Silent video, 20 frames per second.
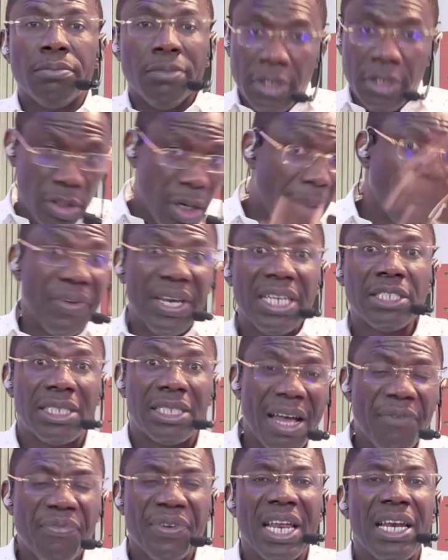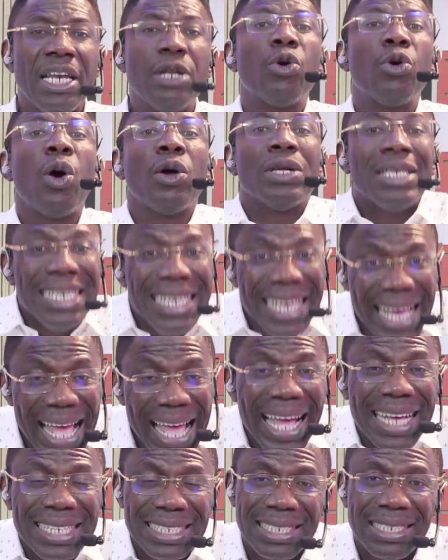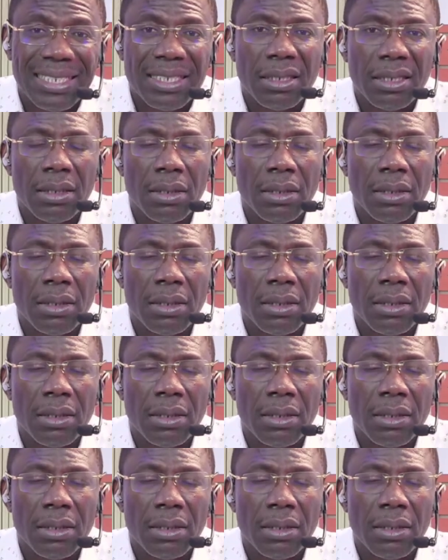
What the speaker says: Something is definitely wrong. Yes.